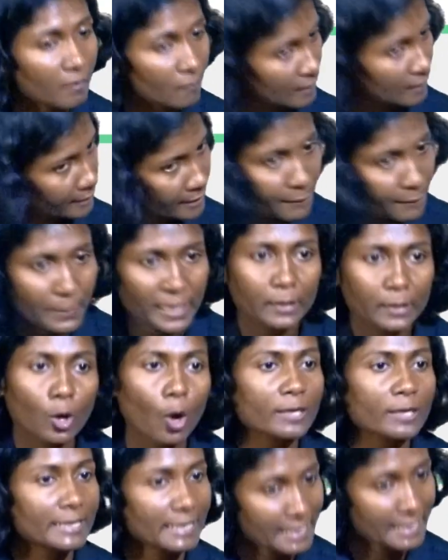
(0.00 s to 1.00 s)
Will it be
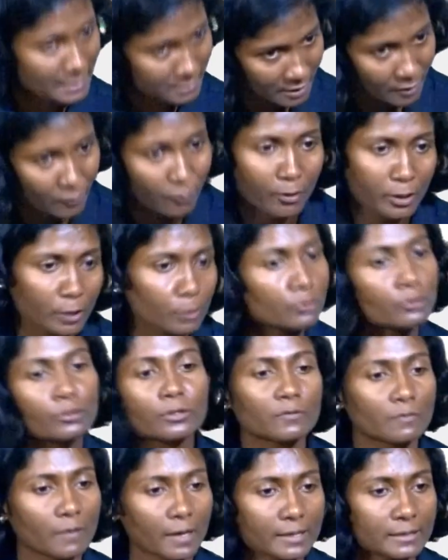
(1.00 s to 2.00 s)
not easy for you to
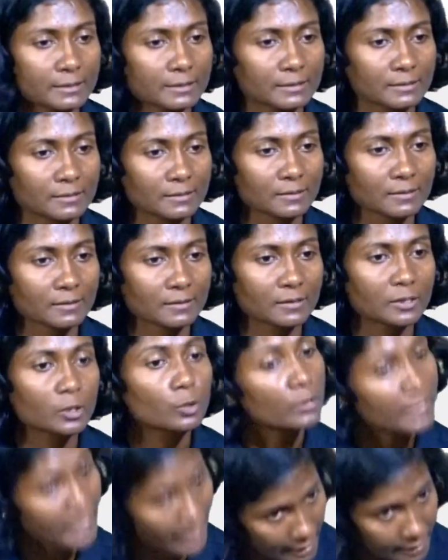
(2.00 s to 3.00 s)
revise?
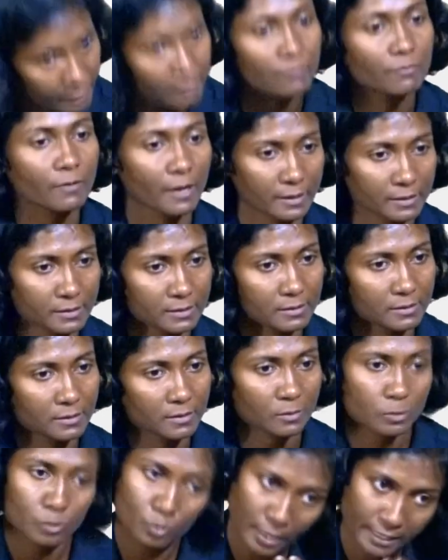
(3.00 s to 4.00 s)
You can revise.
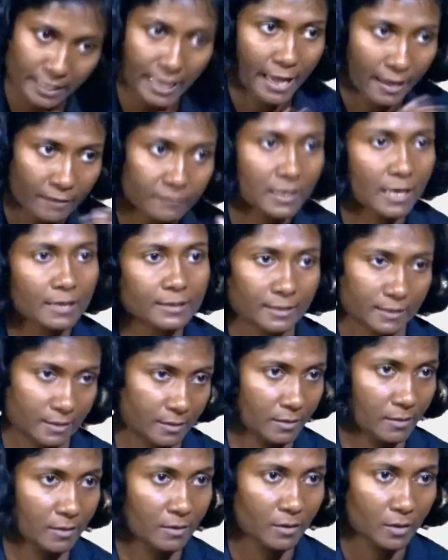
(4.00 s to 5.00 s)
So I have done it.
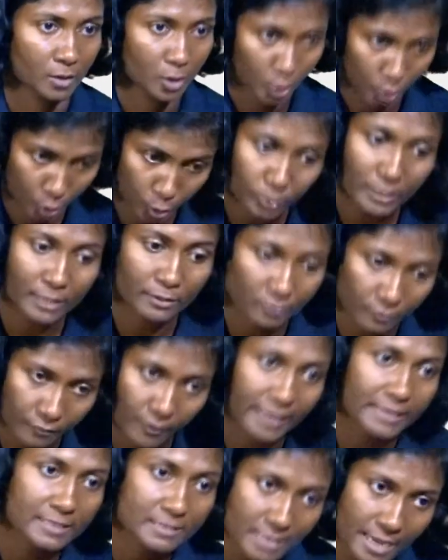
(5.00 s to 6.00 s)
You can
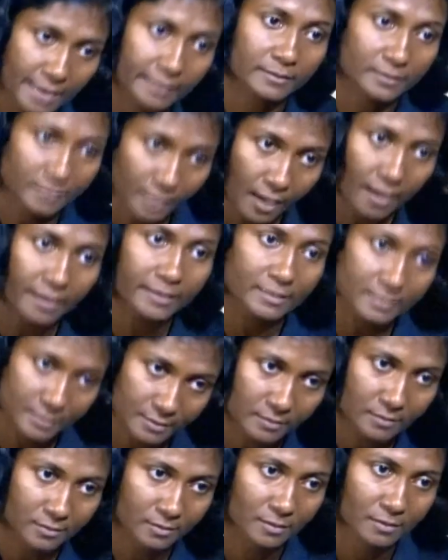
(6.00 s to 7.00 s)
revise the entire
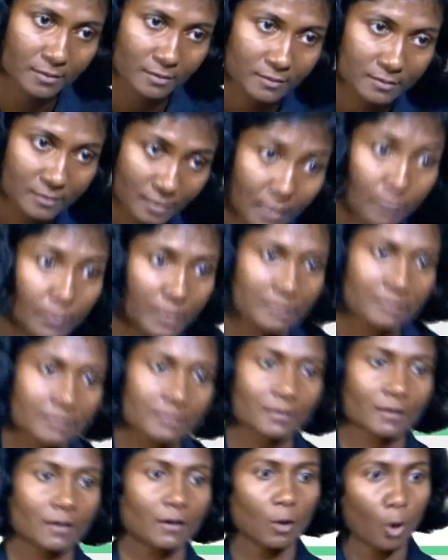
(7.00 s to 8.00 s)

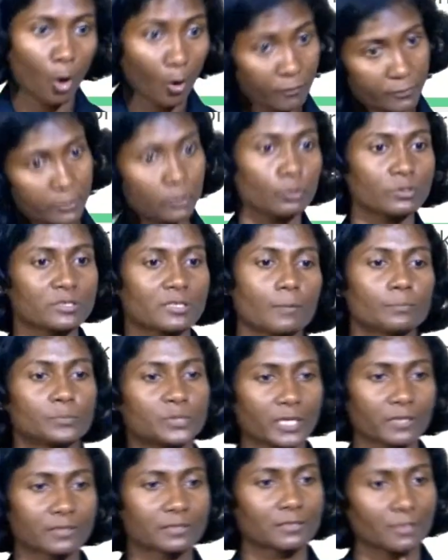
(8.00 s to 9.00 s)
syllabus of 2
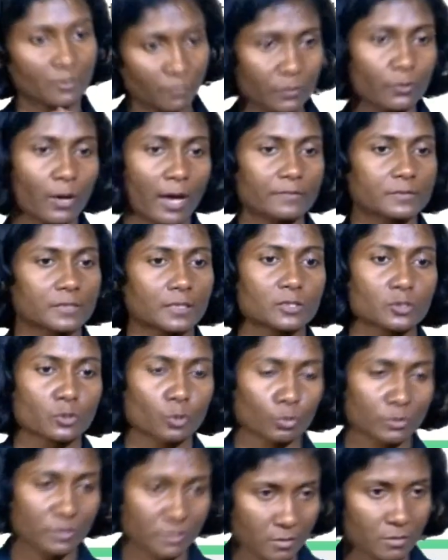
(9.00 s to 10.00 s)
subjects if you have such
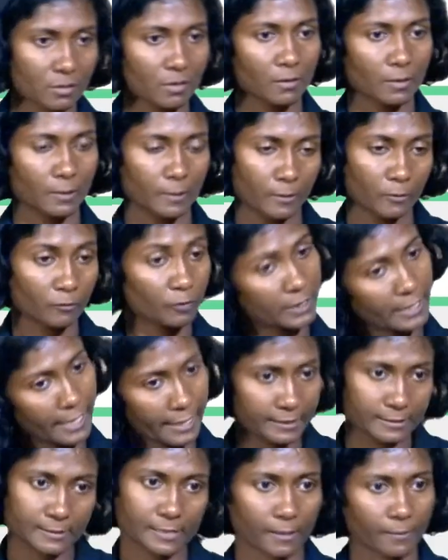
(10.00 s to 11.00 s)
notes for the
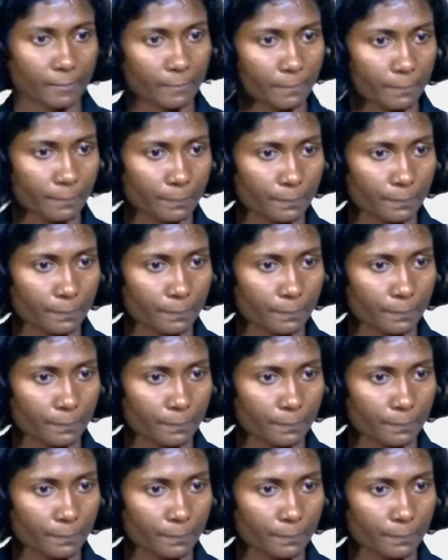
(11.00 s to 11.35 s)
next day.